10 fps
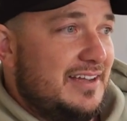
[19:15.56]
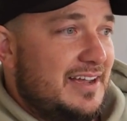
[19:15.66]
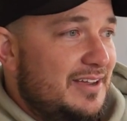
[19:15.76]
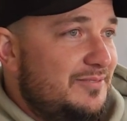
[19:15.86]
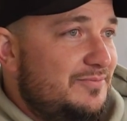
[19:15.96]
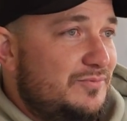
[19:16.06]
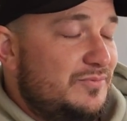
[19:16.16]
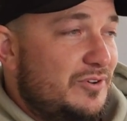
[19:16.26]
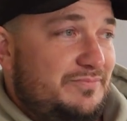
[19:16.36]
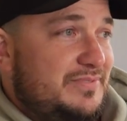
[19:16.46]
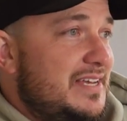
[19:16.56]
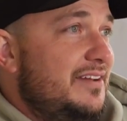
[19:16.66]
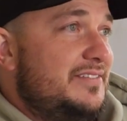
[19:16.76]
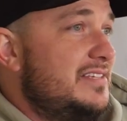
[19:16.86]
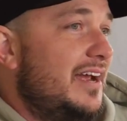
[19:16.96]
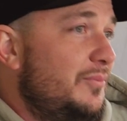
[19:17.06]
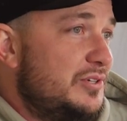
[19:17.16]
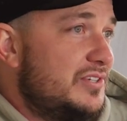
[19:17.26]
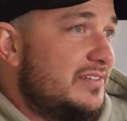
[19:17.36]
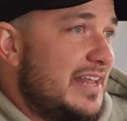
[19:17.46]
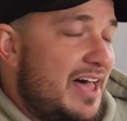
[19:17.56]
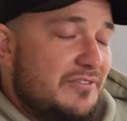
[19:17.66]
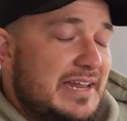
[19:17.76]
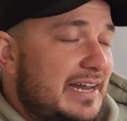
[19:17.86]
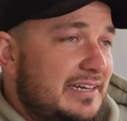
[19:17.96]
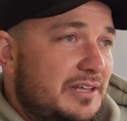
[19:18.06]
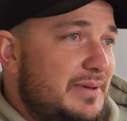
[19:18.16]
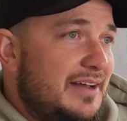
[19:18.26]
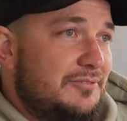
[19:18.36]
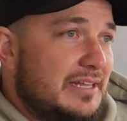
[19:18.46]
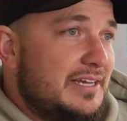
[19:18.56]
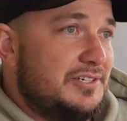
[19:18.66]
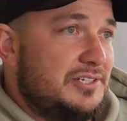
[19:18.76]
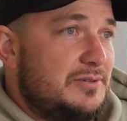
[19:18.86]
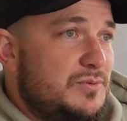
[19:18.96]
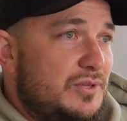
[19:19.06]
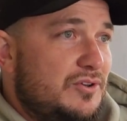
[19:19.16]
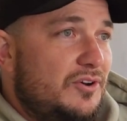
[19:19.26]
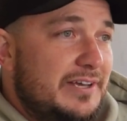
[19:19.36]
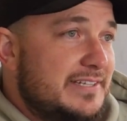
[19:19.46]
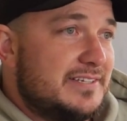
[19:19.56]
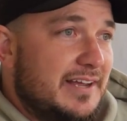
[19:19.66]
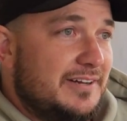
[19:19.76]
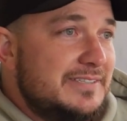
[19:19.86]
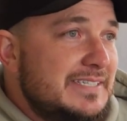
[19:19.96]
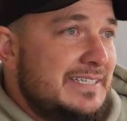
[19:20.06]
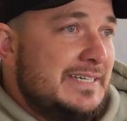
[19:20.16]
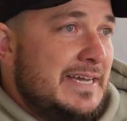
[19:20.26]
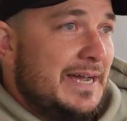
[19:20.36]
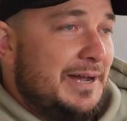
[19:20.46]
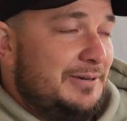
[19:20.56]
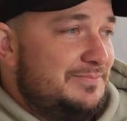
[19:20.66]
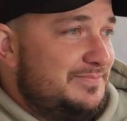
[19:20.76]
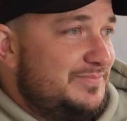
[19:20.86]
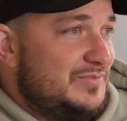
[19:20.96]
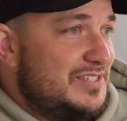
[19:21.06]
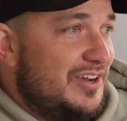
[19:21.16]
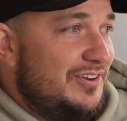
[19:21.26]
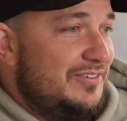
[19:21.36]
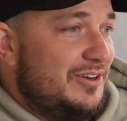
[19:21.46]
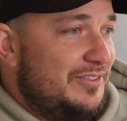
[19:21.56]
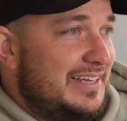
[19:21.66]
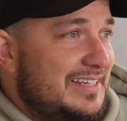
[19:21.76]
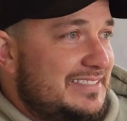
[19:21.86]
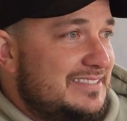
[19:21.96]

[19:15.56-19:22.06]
And safe to say, we just haven't had any bad relationships with clients now. So I think